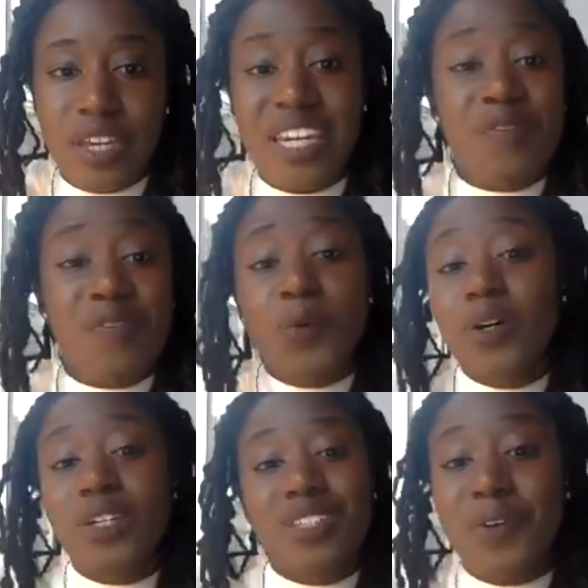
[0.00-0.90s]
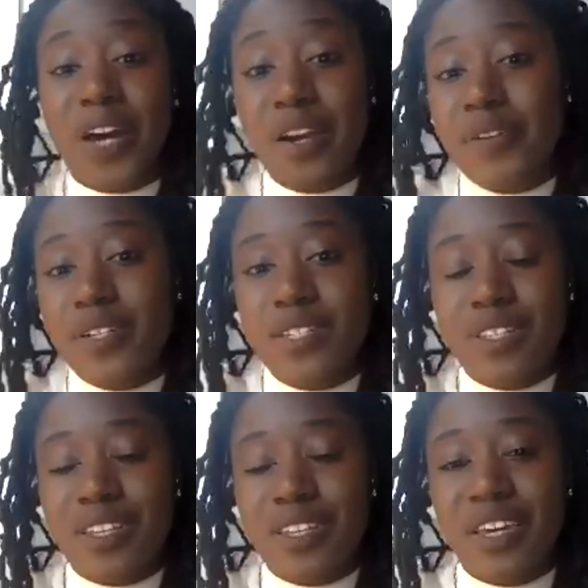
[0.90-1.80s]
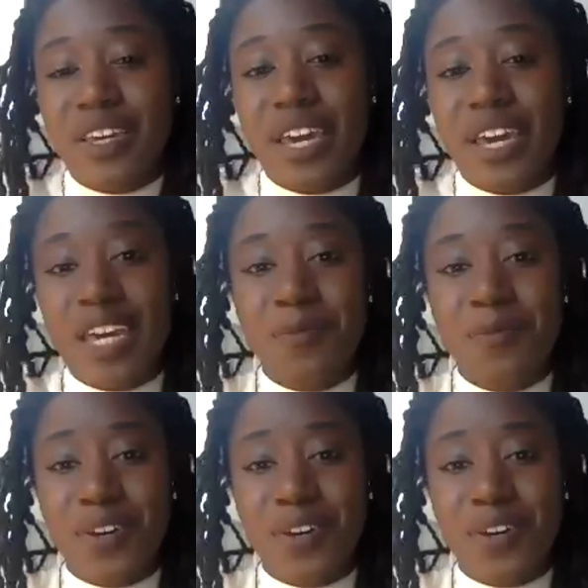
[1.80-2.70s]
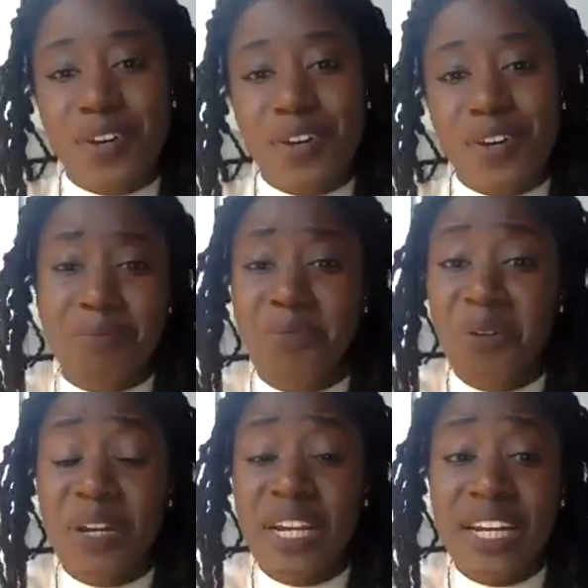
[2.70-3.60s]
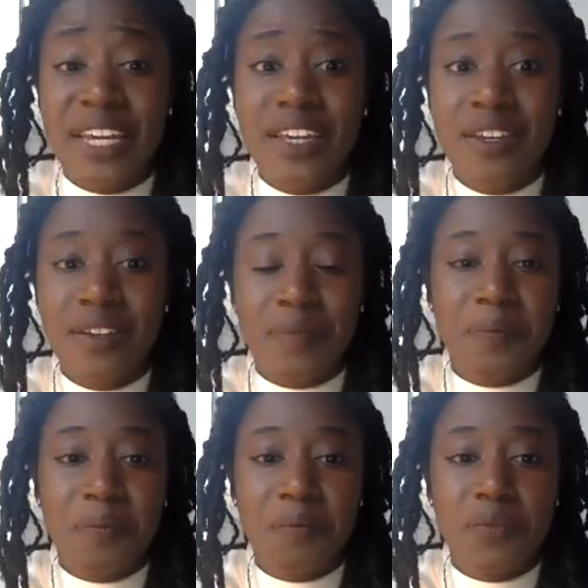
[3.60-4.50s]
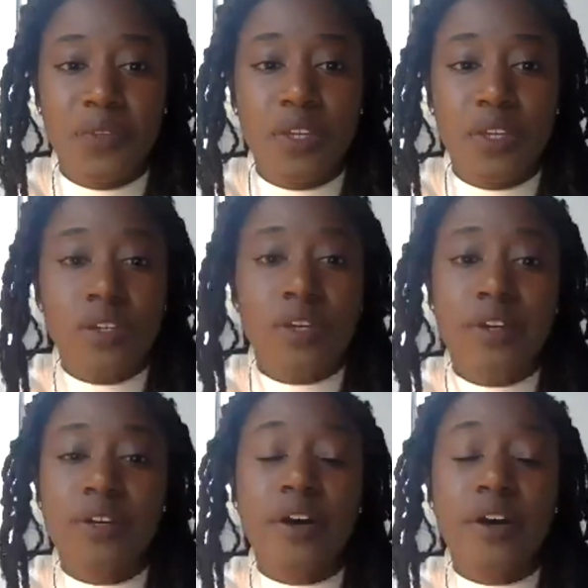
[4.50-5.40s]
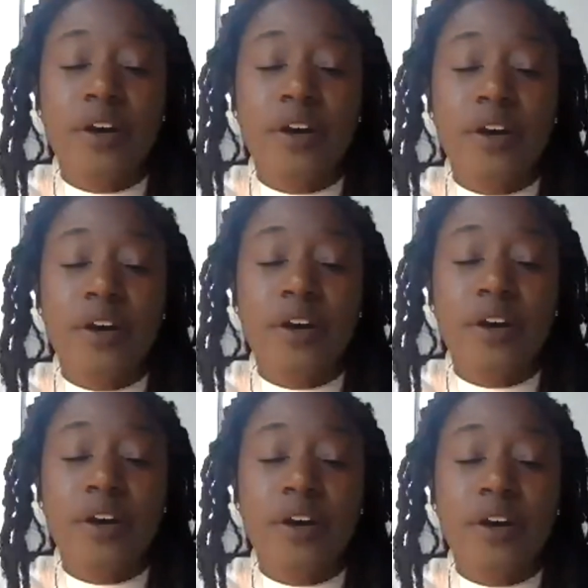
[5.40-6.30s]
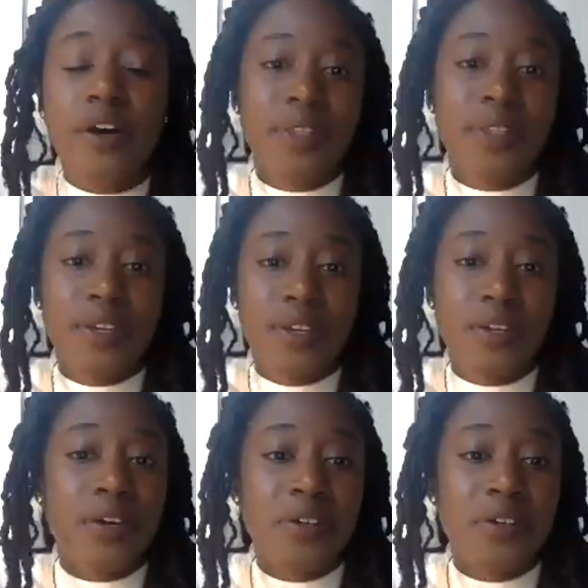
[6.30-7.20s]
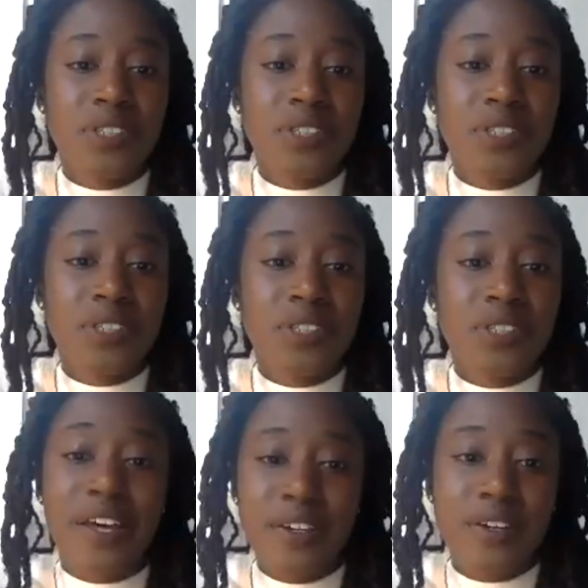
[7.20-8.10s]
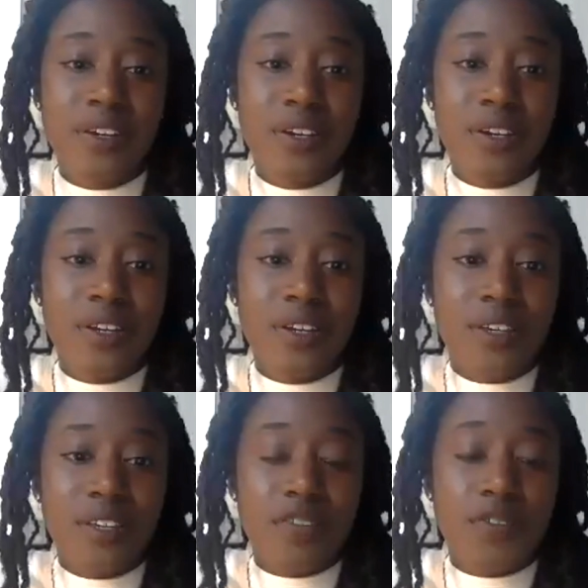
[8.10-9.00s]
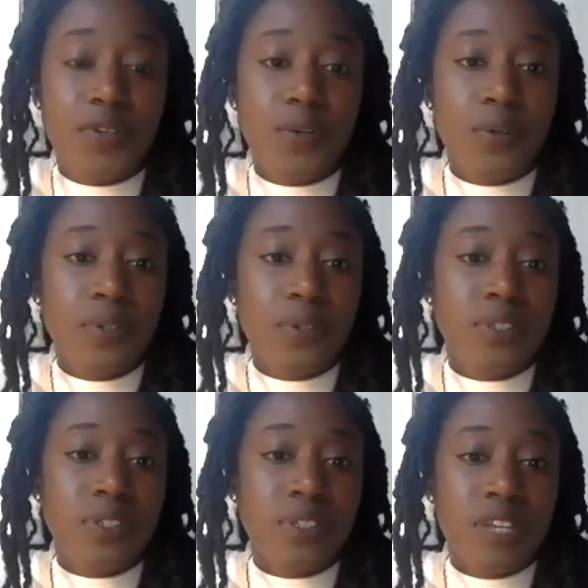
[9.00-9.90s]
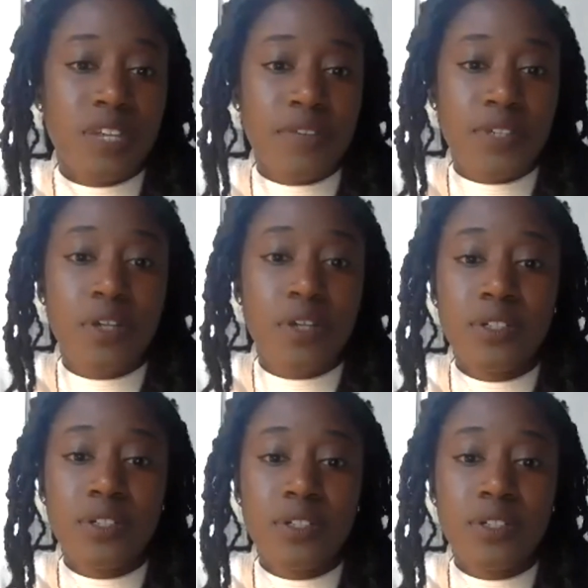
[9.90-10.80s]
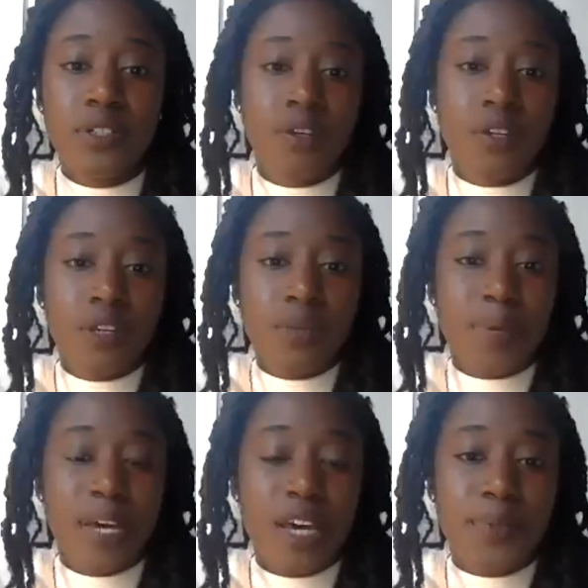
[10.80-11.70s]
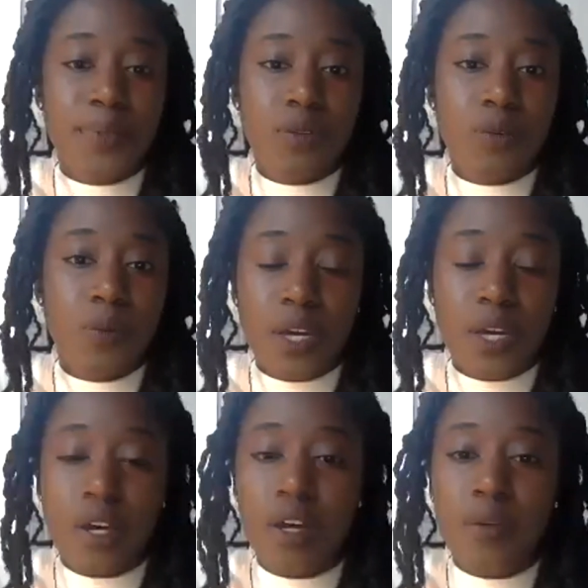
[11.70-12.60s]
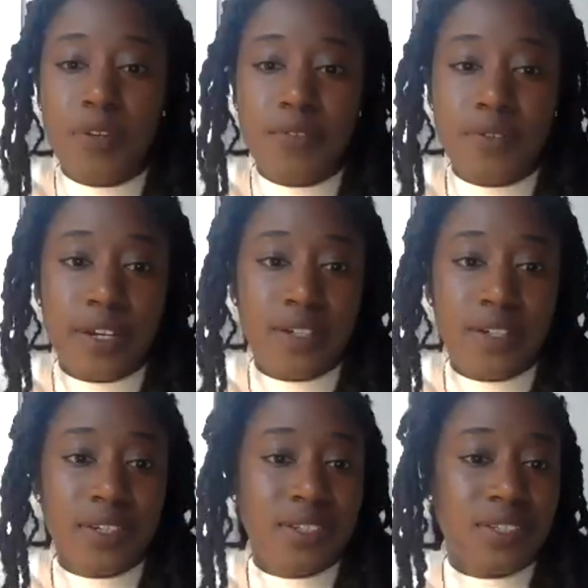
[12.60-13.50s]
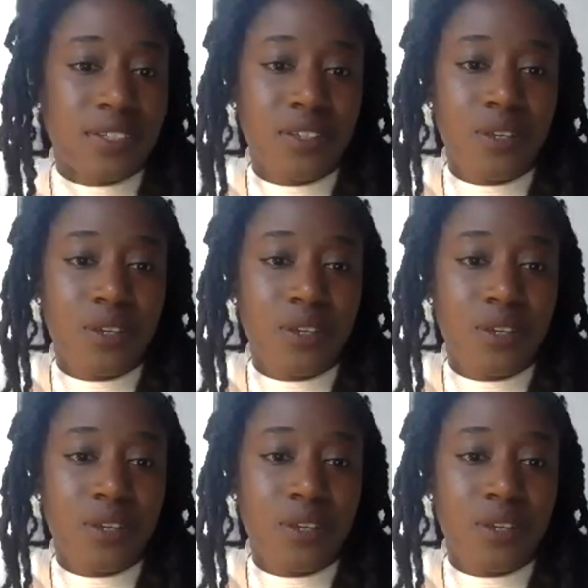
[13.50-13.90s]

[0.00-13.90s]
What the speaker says: It never was a virus that came for us, not really. Don't ask me what my mother knows about that. If yours never told you, perhaps we can't be friends.